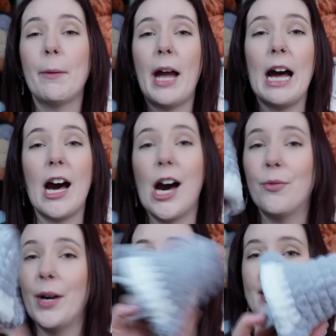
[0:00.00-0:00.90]
about
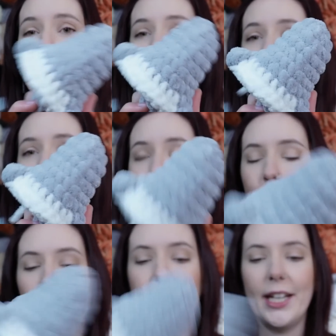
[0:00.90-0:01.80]
halfway done the
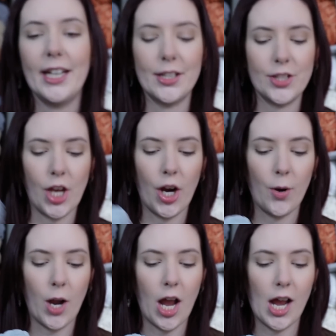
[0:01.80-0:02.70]
body, so
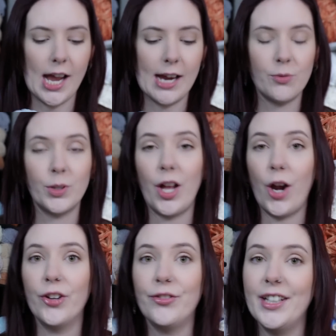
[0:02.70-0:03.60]
I will
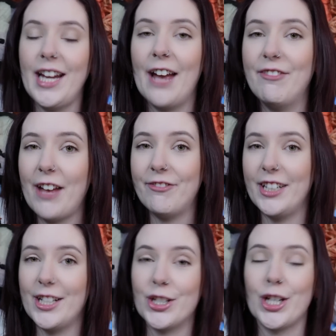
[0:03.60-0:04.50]
hopefully have that
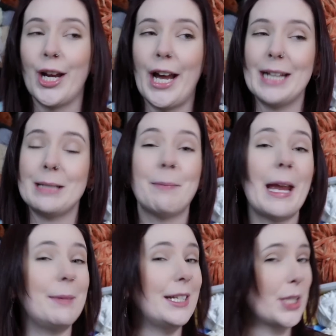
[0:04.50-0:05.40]
finished tonight,
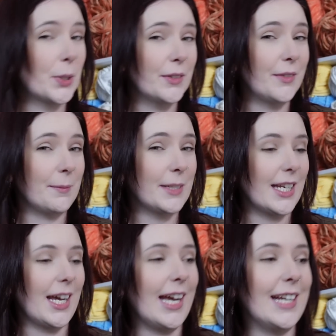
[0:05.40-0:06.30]
maybe 2 of them
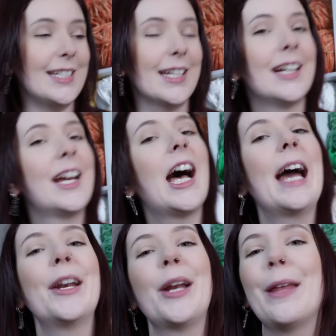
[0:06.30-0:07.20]
tonight. I
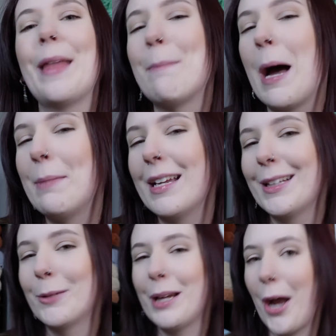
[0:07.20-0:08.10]
don't know, that might be a
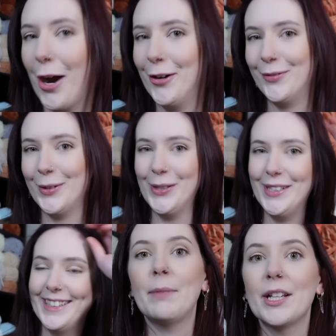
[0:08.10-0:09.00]
little bit hopeful
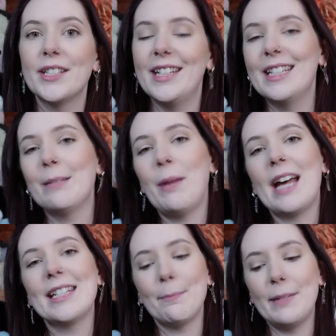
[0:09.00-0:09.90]
because it is
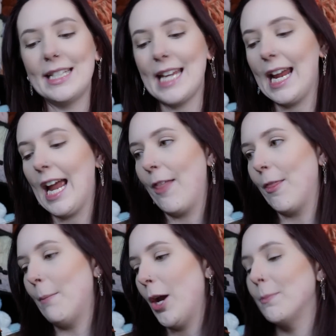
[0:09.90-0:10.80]
about midday at
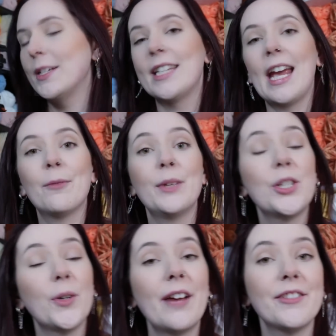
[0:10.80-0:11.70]
the moment and we
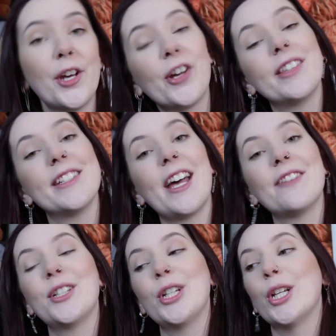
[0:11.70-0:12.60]
do have soccer this
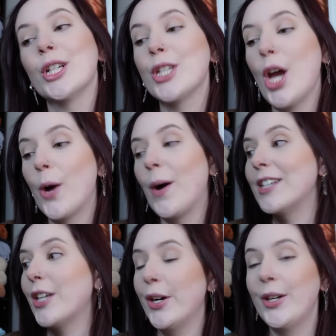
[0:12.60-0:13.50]
afternoon. So I
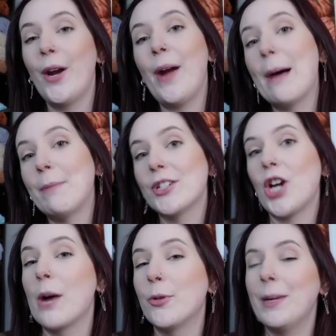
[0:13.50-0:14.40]
don't know how much
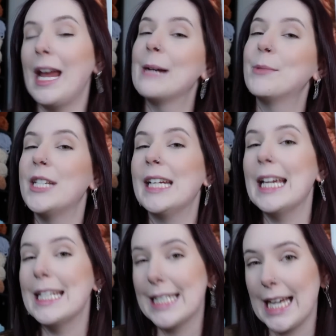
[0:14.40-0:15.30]
I will be able to
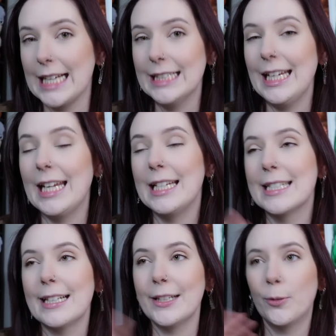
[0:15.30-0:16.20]
get done. It
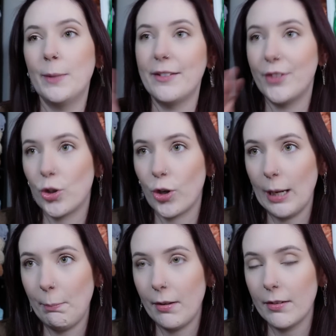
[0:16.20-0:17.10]
is a little bit of a trip